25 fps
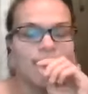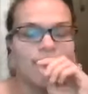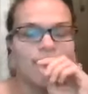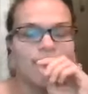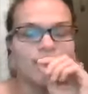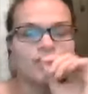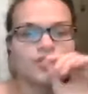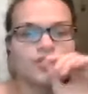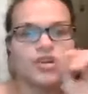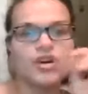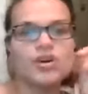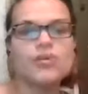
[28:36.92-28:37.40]

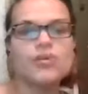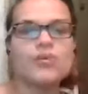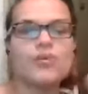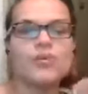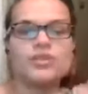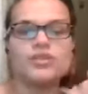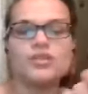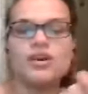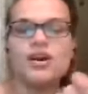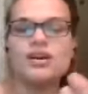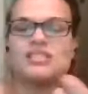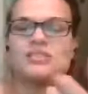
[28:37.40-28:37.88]
So
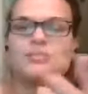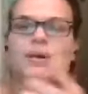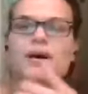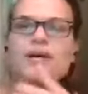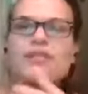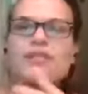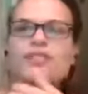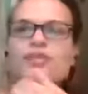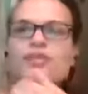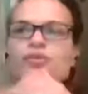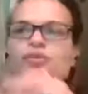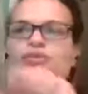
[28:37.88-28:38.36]
we talked
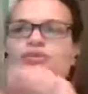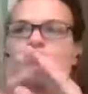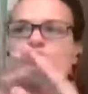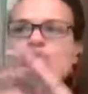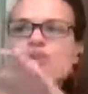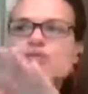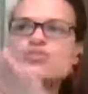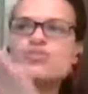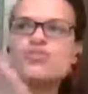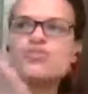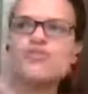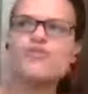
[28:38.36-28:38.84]
about those.
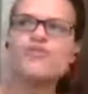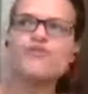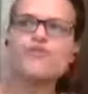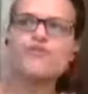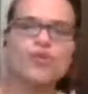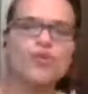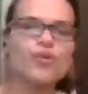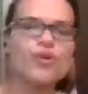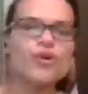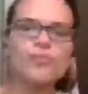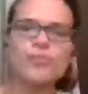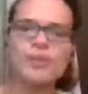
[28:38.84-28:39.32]
Those are the
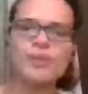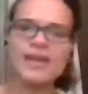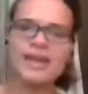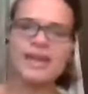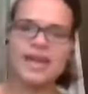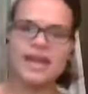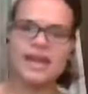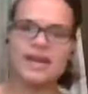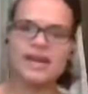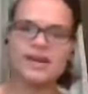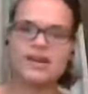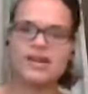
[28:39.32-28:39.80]
four main
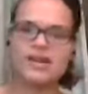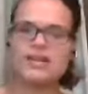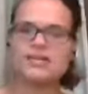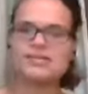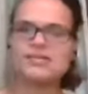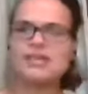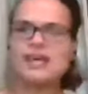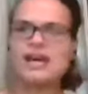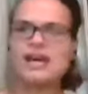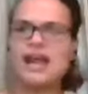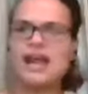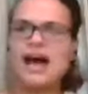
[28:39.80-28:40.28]
areas
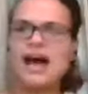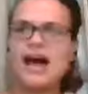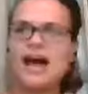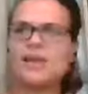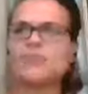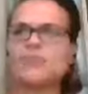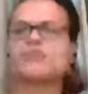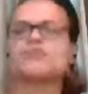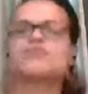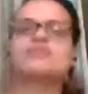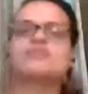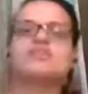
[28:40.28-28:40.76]
that I
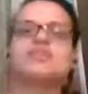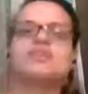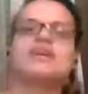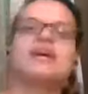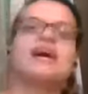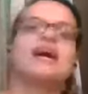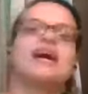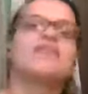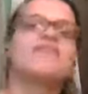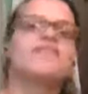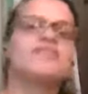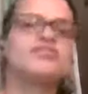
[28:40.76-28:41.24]
was really
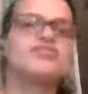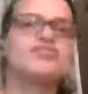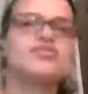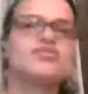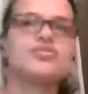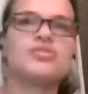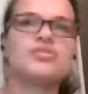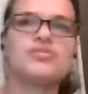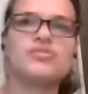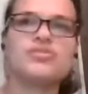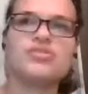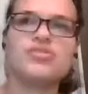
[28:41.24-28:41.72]
kind of
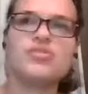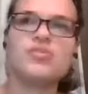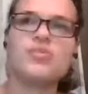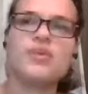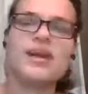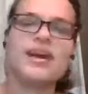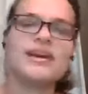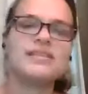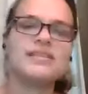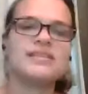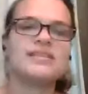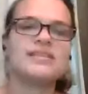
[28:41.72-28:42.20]
introduced to when
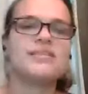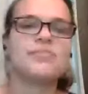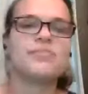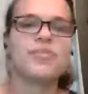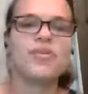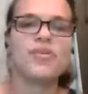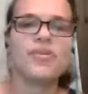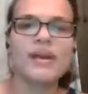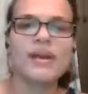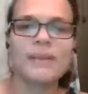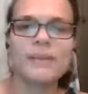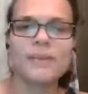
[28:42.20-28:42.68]
I did the
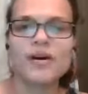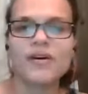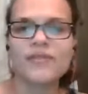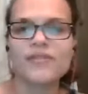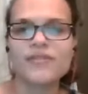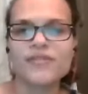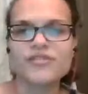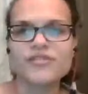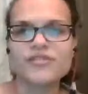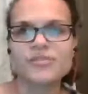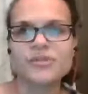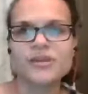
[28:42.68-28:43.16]
program called
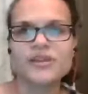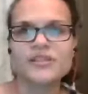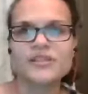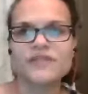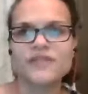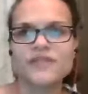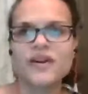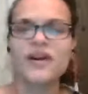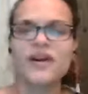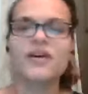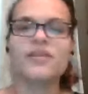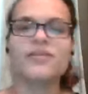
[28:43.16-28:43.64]
First Place
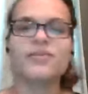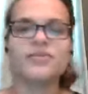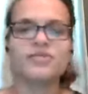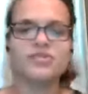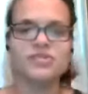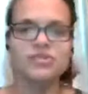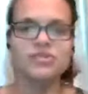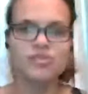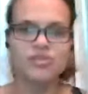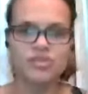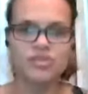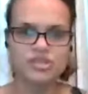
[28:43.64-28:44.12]
for Health, which
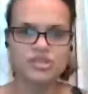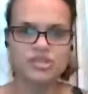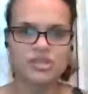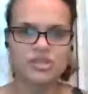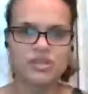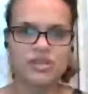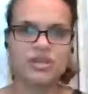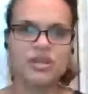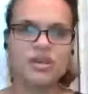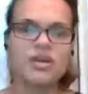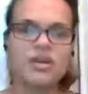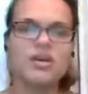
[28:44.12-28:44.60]
is a
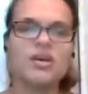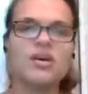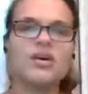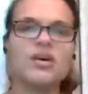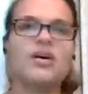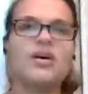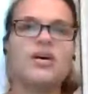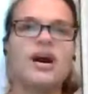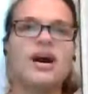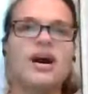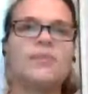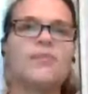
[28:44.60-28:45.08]
Christian
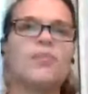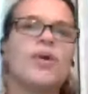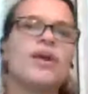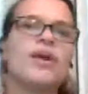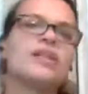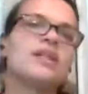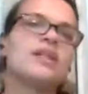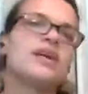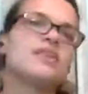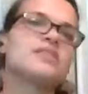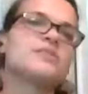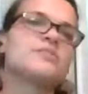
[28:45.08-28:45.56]
um,
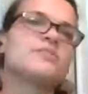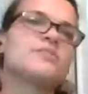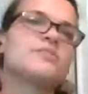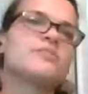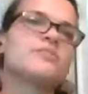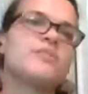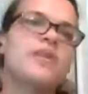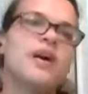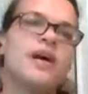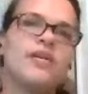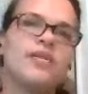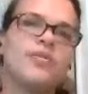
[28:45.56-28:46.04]
weight loss
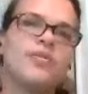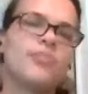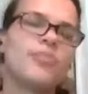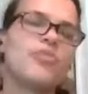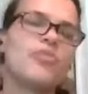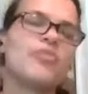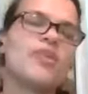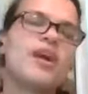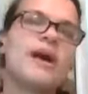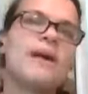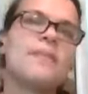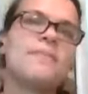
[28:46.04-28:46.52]
health
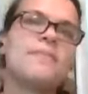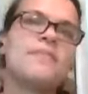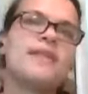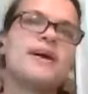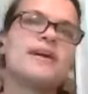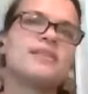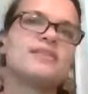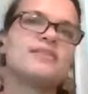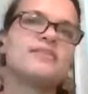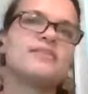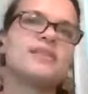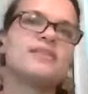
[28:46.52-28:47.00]
program
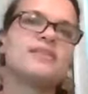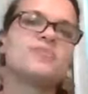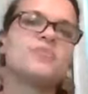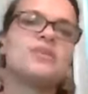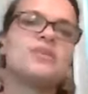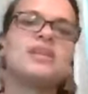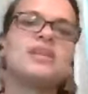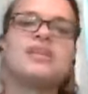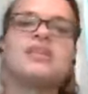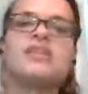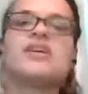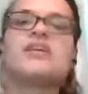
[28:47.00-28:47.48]
that says we
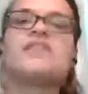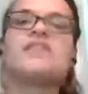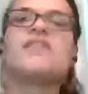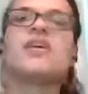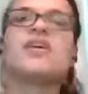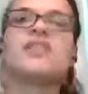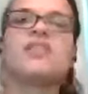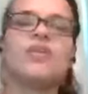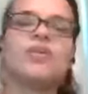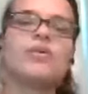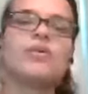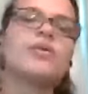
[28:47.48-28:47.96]
need to love
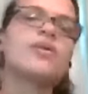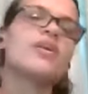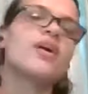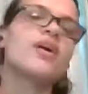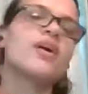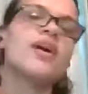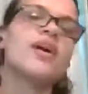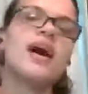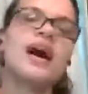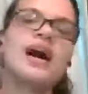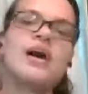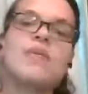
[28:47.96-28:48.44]
our Lord,
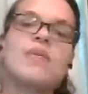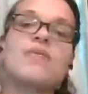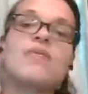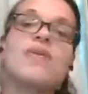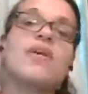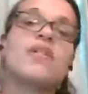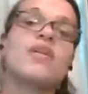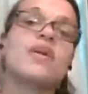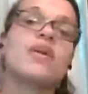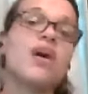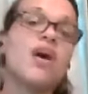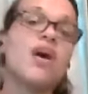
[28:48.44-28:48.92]
our God, with
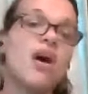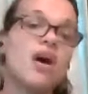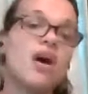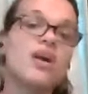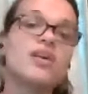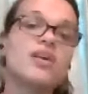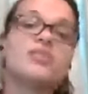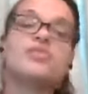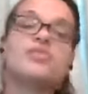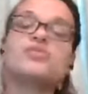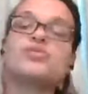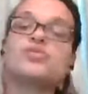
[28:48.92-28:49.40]
all our
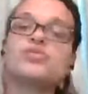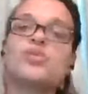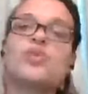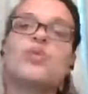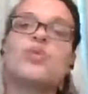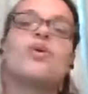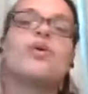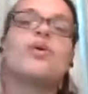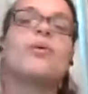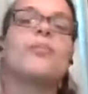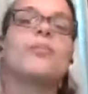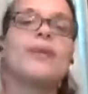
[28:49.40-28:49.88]
heart,
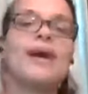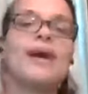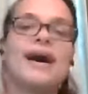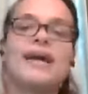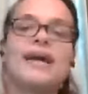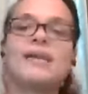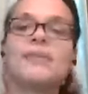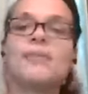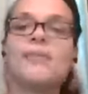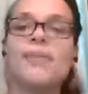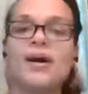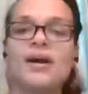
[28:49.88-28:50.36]
soul,
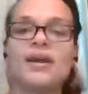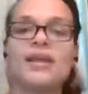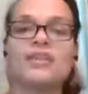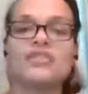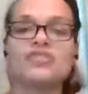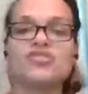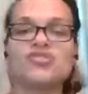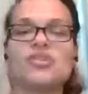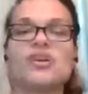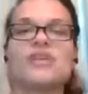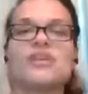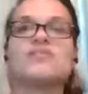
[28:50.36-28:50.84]
mind, body, and
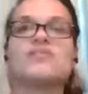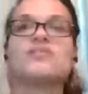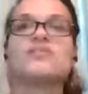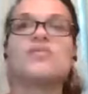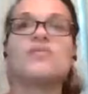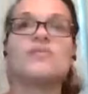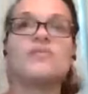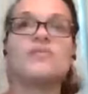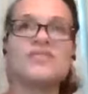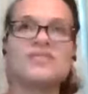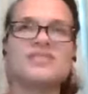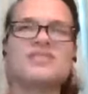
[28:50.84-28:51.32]
strength.
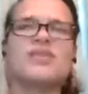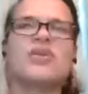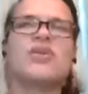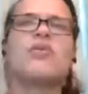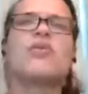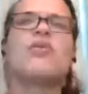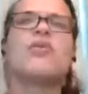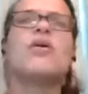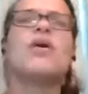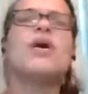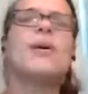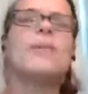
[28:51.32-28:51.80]
So
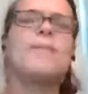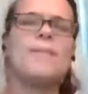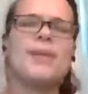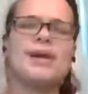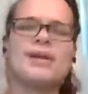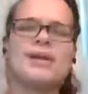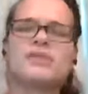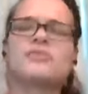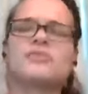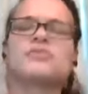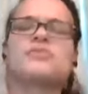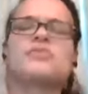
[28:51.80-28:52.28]
physical,
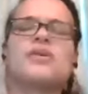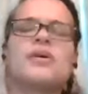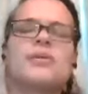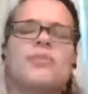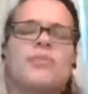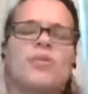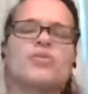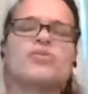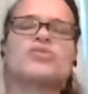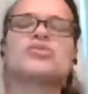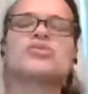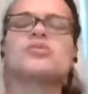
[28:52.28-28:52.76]
mental,
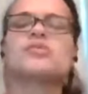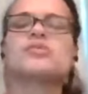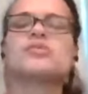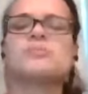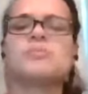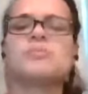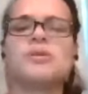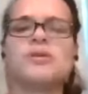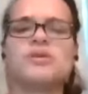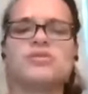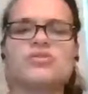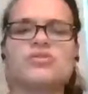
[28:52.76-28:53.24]
emotional, and
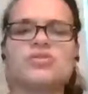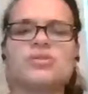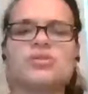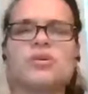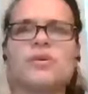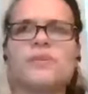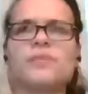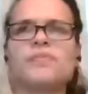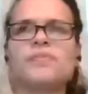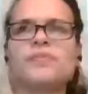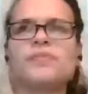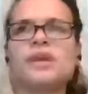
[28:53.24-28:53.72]

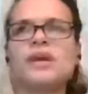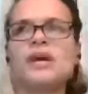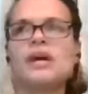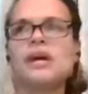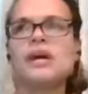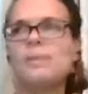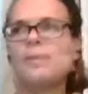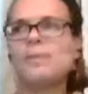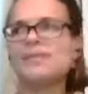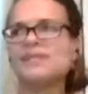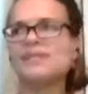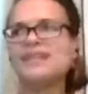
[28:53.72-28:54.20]
spiritual.
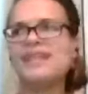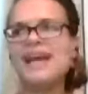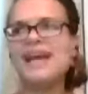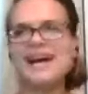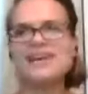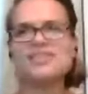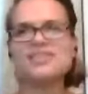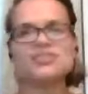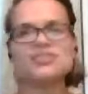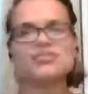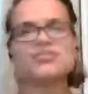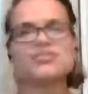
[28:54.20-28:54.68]
But the
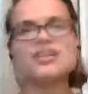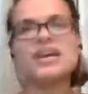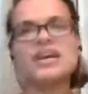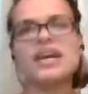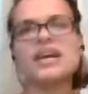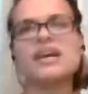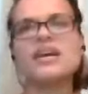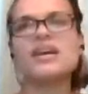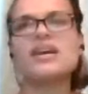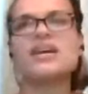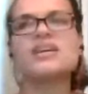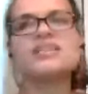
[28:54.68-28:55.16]
last three
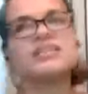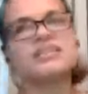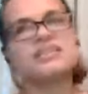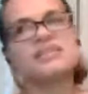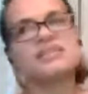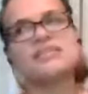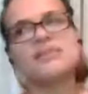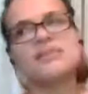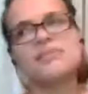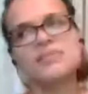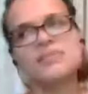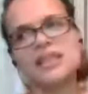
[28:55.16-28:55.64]
areas
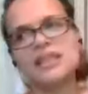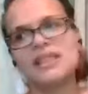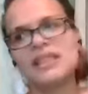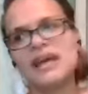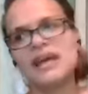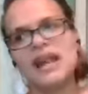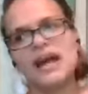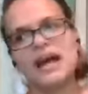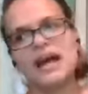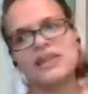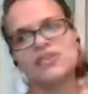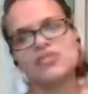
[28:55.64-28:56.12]
is something
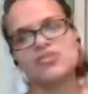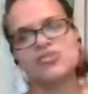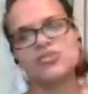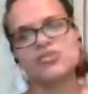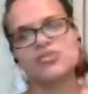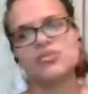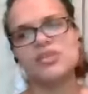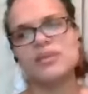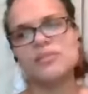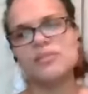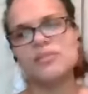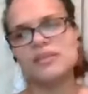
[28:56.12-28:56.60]
that I
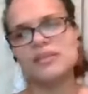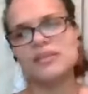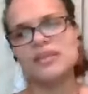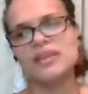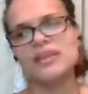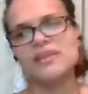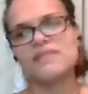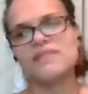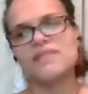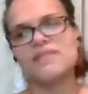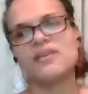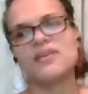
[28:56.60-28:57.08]
truly
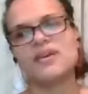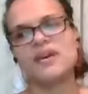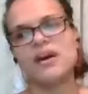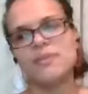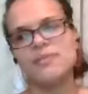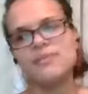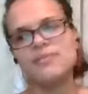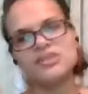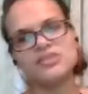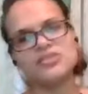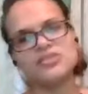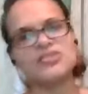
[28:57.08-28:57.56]
believe
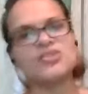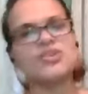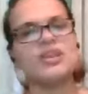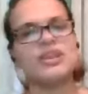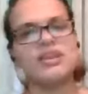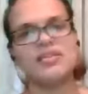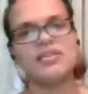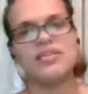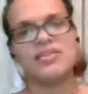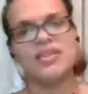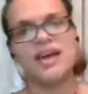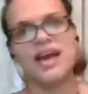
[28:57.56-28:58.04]
comes
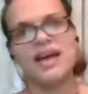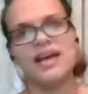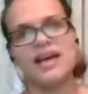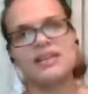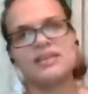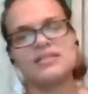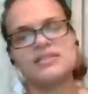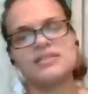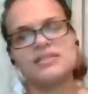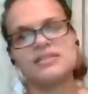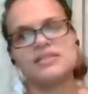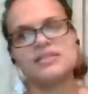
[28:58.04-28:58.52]
underneath
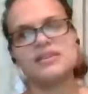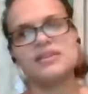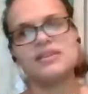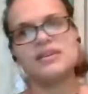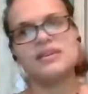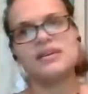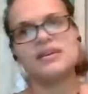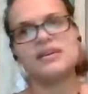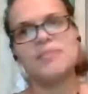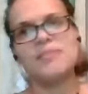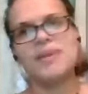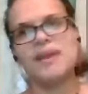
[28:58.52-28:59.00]
that
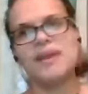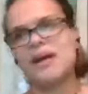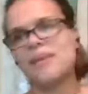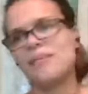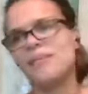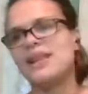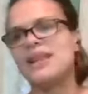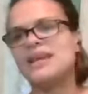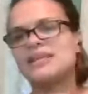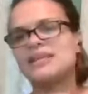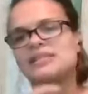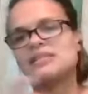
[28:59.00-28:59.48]
may not
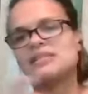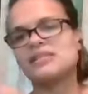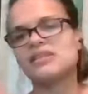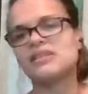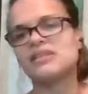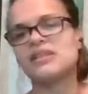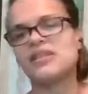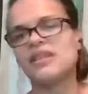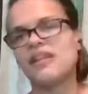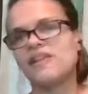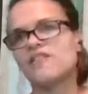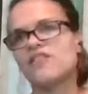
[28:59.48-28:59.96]
be
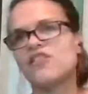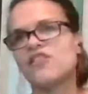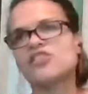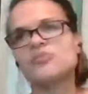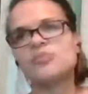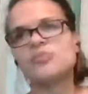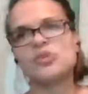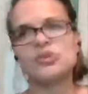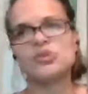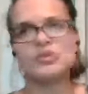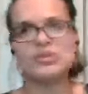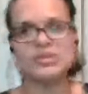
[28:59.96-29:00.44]
necessarily in that verse,
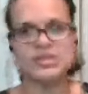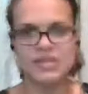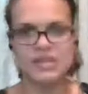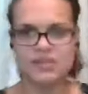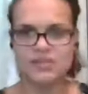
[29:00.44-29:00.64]
but you see